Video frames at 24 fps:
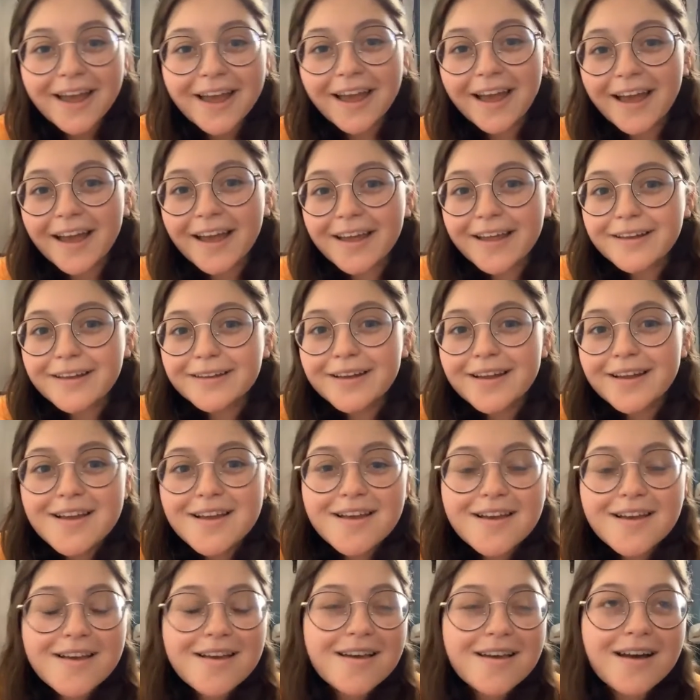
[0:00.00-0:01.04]
and
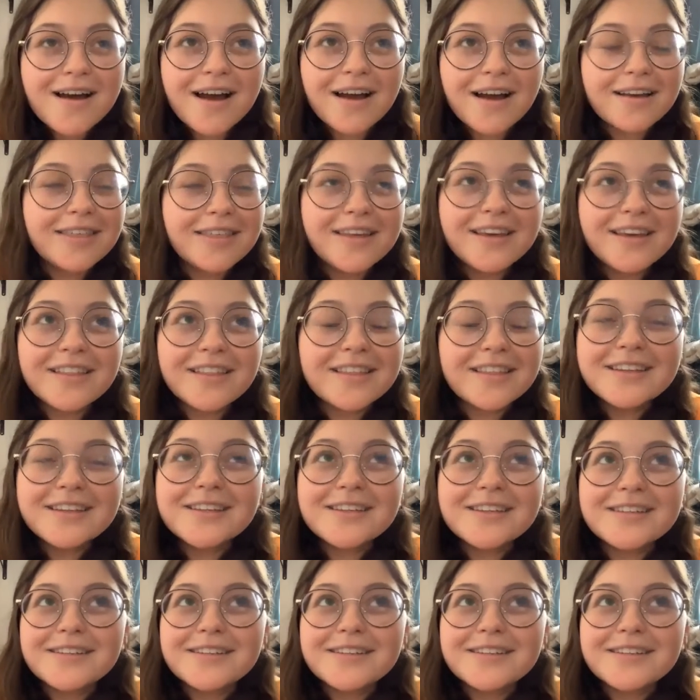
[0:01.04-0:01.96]
I think that